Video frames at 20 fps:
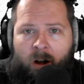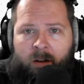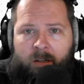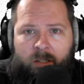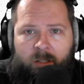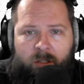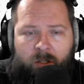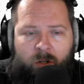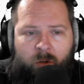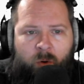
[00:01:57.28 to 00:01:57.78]

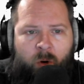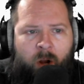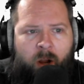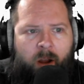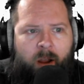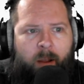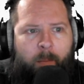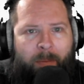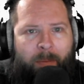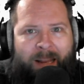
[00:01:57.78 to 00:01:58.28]
to do
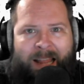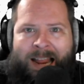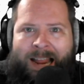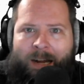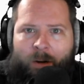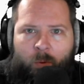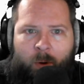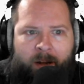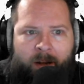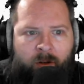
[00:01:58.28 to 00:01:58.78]

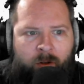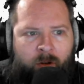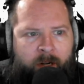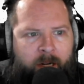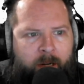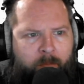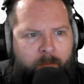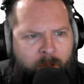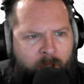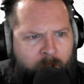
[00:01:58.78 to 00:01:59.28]
black, red,
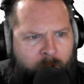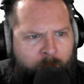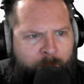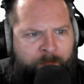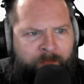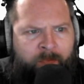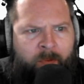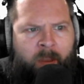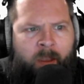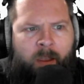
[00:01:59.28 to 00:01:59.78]
green, blue.
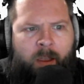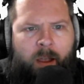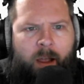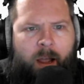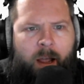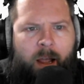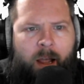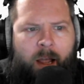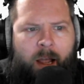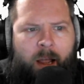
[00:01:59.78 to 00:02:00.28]

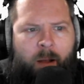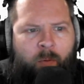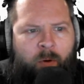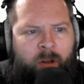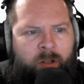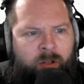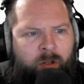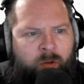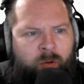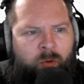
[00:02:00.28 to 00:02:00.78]
I
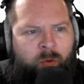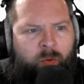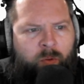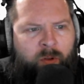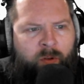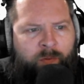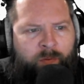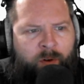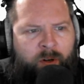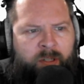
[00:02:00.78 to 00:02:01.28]
want to do,
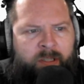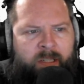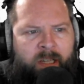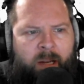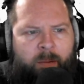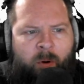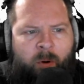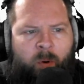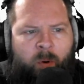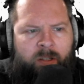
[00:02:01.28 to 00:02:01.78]
the first
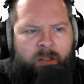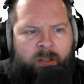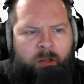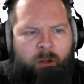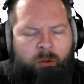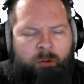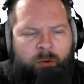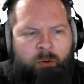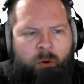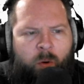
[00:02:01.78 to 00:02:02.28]
time it to
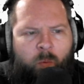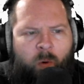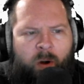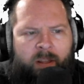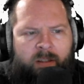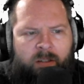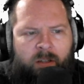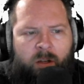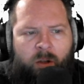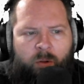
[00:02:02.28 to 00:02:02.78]
go through, I want
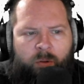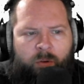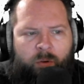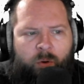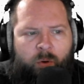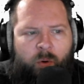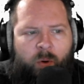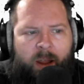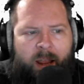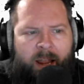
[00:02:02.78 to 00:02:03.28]
it to go
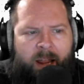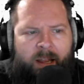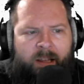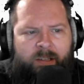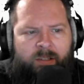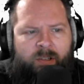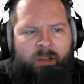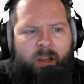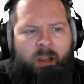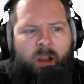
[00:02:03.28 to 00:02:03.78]
through
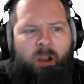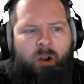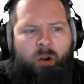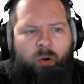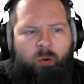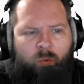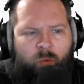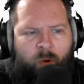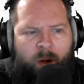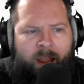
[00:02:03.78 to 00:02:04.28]
as
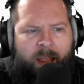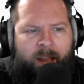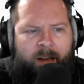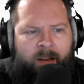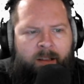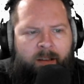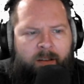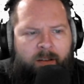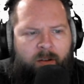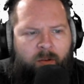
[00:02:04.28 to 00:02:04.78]

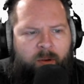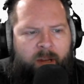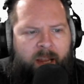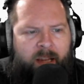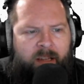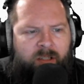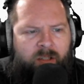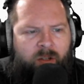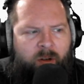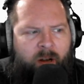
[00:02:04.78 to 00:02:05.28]
red.
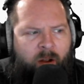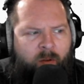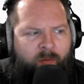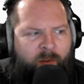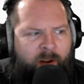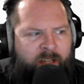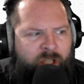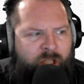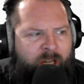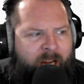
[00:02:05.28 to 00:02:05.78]
Okay, so now if
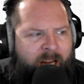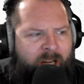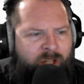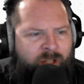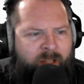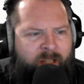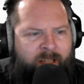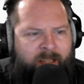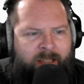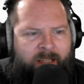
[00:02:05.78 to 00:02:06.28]
I
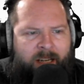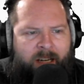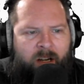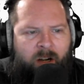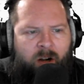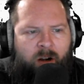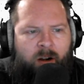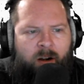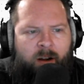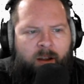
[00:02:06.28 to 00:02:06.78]
change this
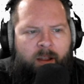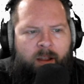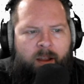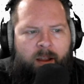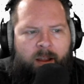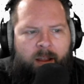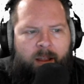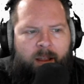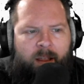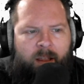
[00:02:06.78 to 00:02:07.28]
here,
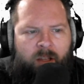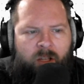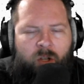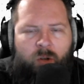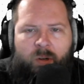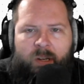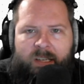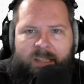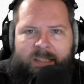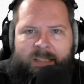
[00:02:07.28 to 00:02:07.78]

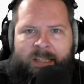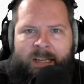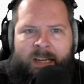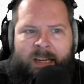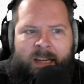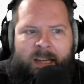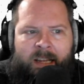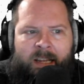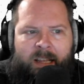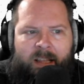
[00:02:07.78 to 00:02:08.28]
you can
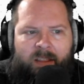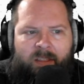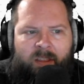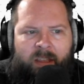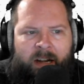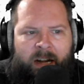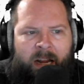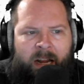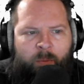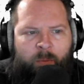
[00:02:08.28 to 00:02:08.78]
see
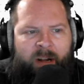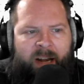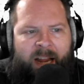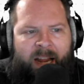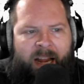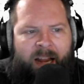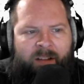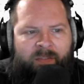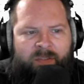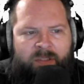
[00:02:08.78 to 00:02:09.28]
that I would
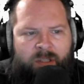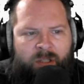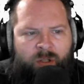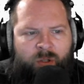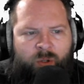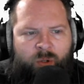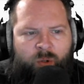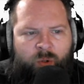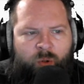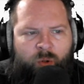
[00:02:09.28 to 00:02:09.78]
have
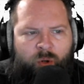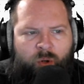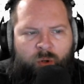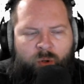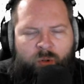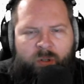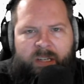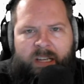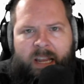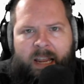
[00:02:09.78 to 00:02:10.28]
to
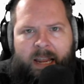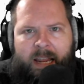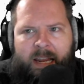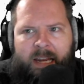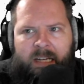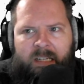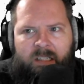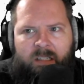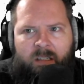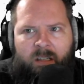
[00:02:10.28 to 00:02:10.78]

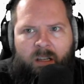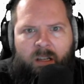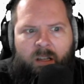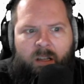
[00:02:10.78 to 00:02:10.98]
create